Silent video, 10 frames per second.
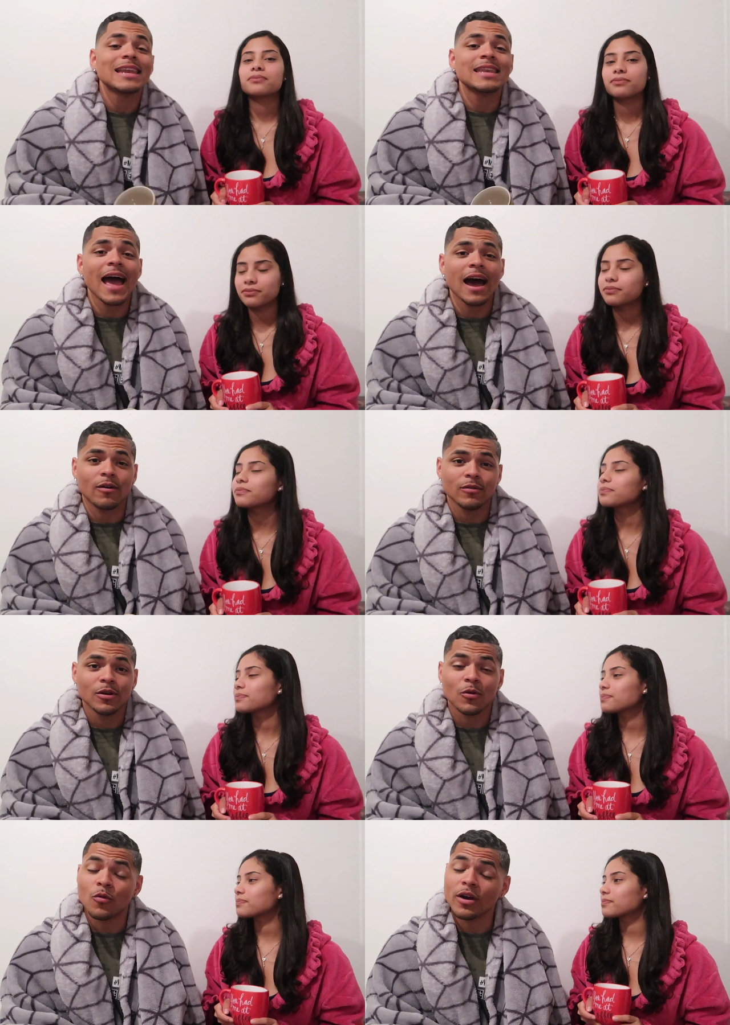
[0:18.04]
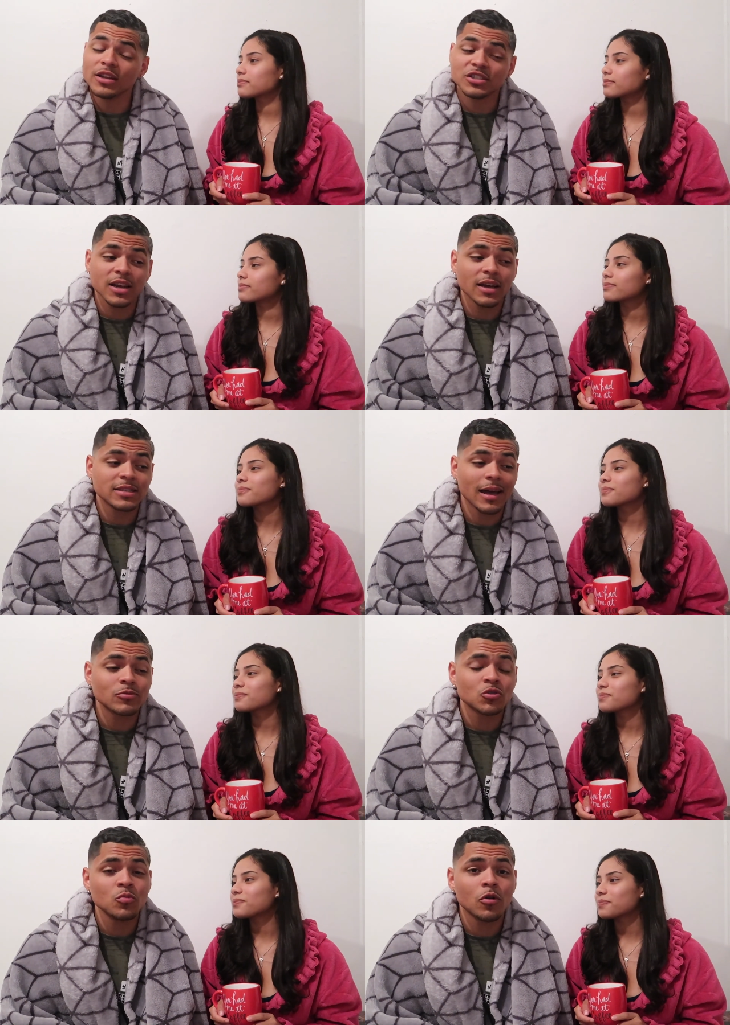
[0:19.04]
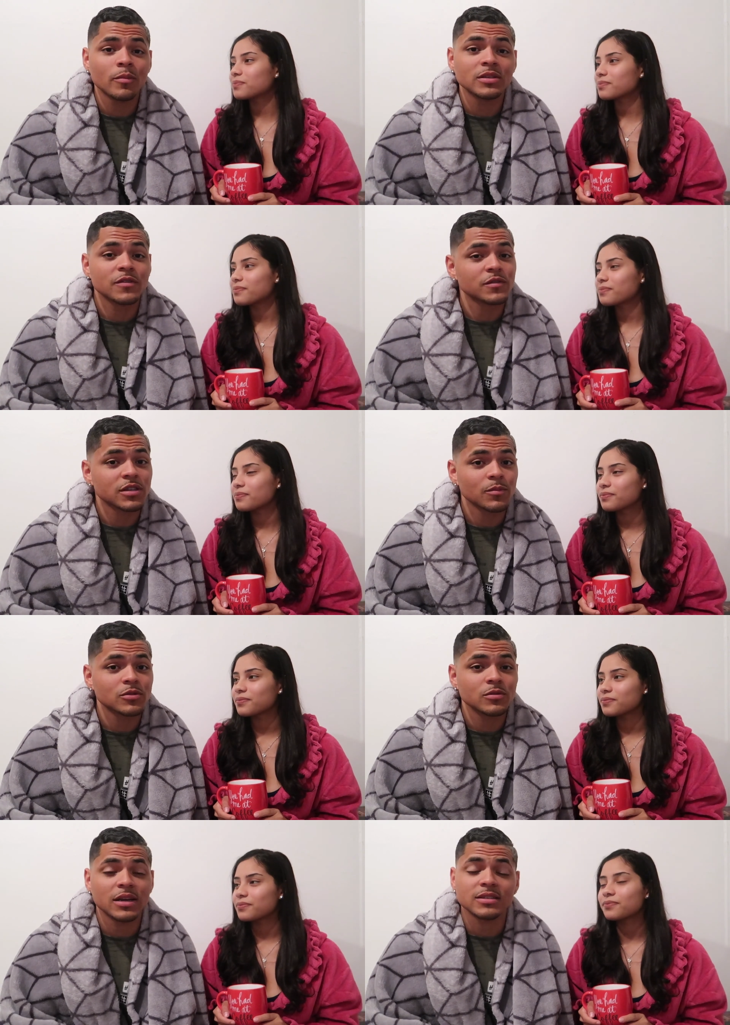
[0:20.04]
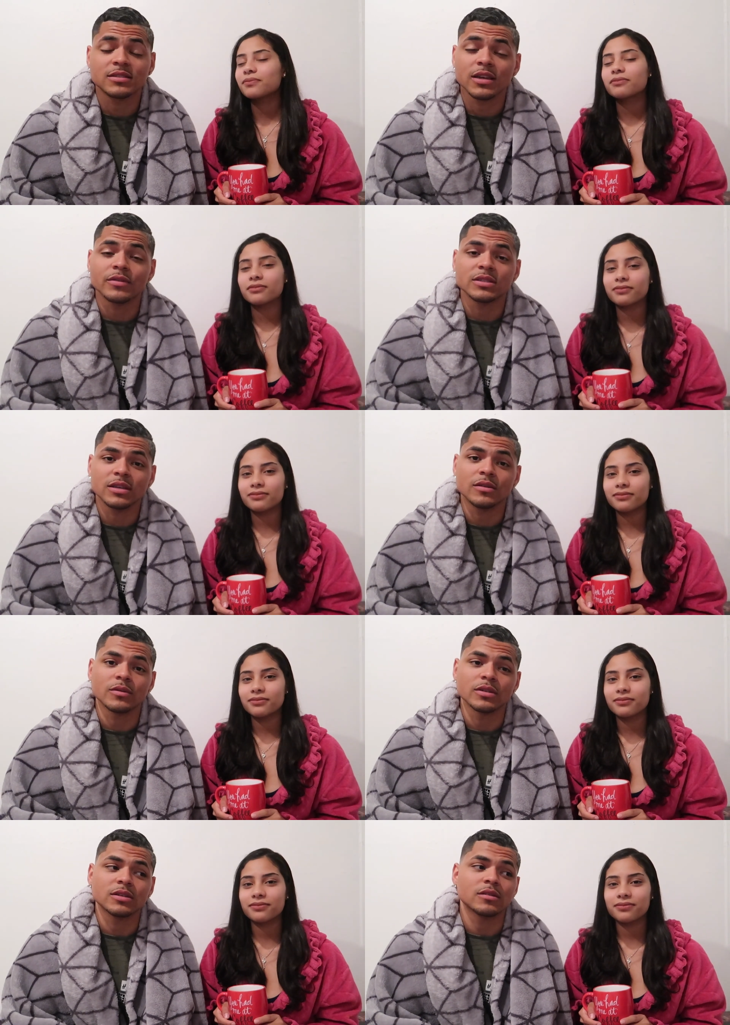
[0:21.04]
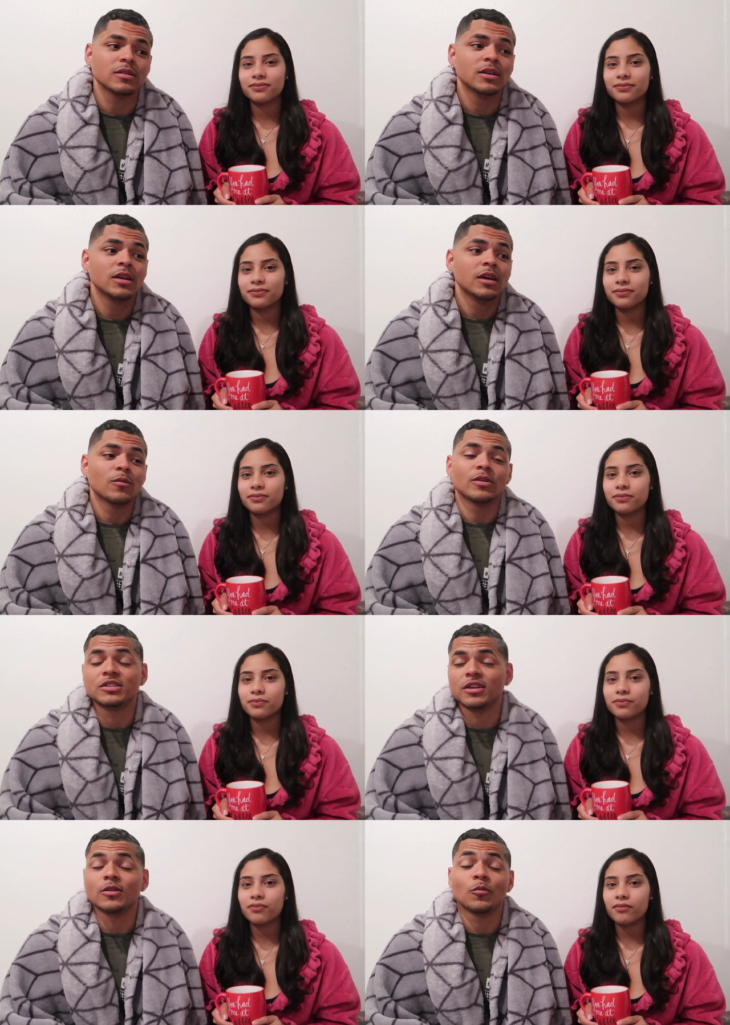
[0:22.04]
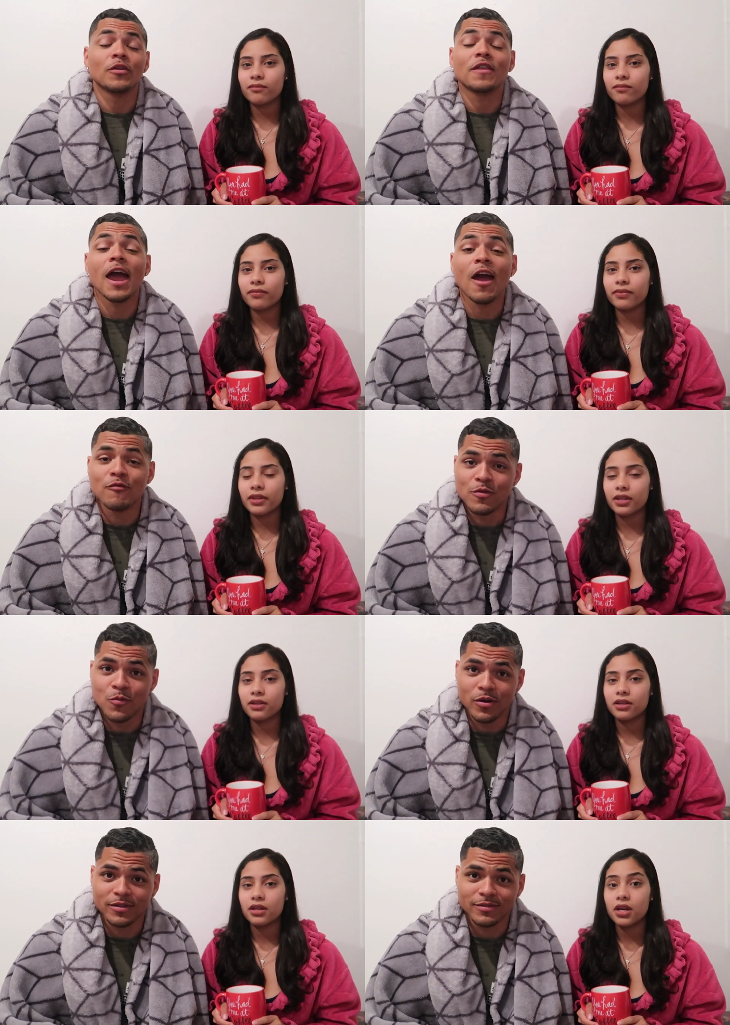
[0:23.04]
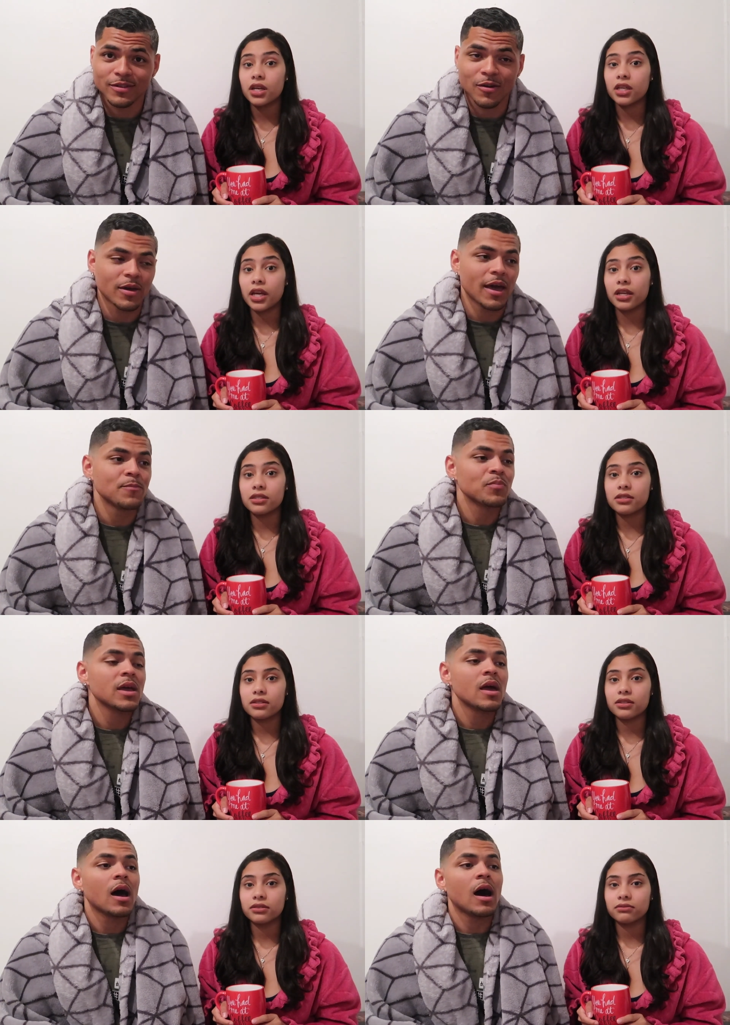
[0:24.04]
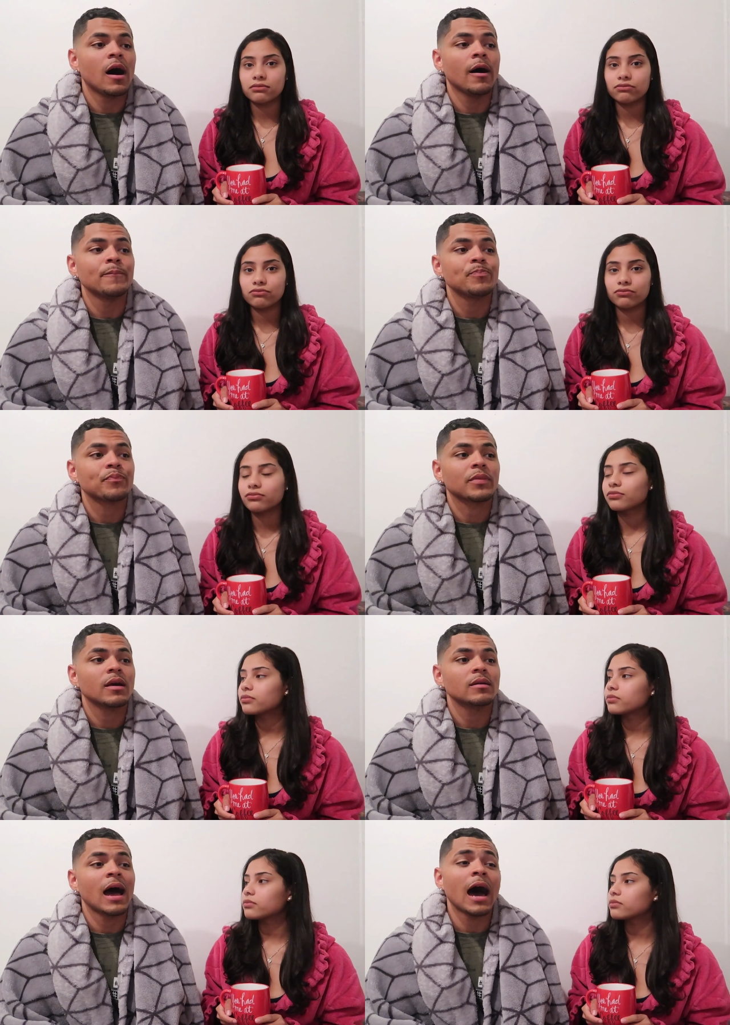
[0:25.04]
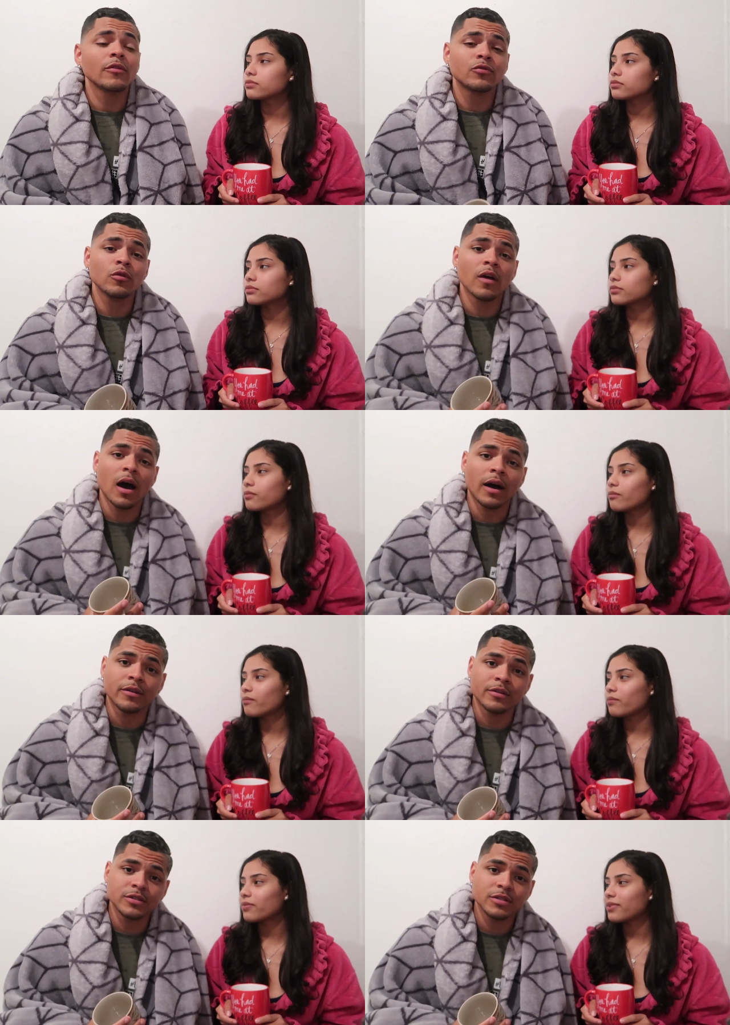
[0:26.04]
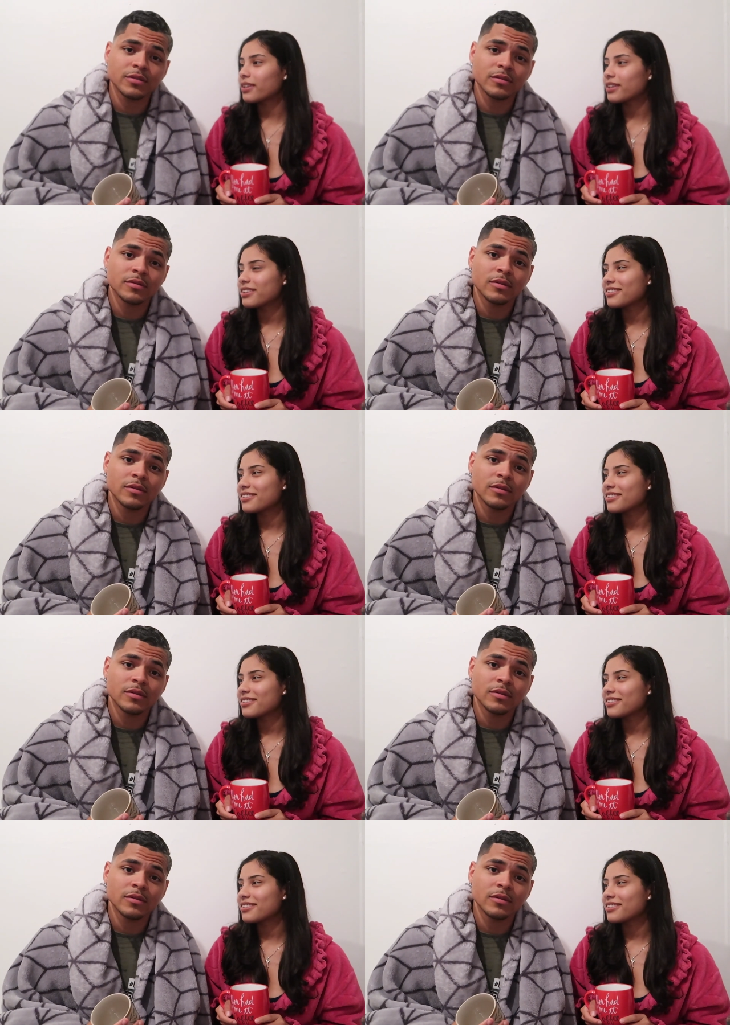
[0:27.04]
Speaker 1: Now, we're gonna share our top two moments of summer 2017 with each other. With each other, with everyone. Okay? Yes. Um, I'll do the honors.